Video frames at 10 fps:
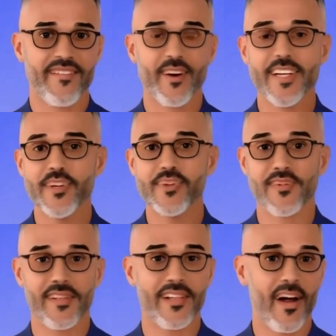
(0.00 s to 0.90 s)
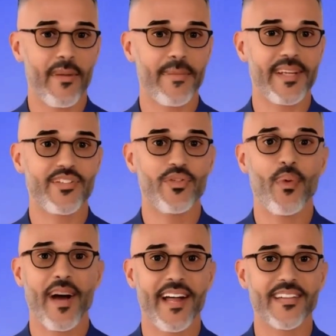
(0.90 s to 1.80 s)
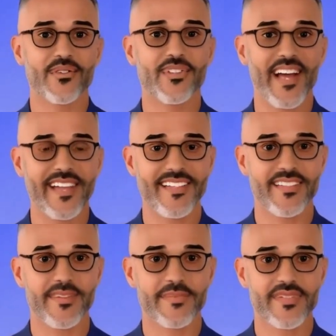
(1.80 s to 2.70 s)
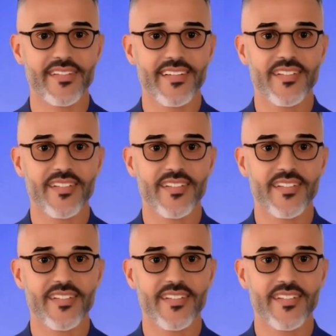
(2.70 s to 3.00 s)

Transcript: Very useful in complex UIs or chat systems.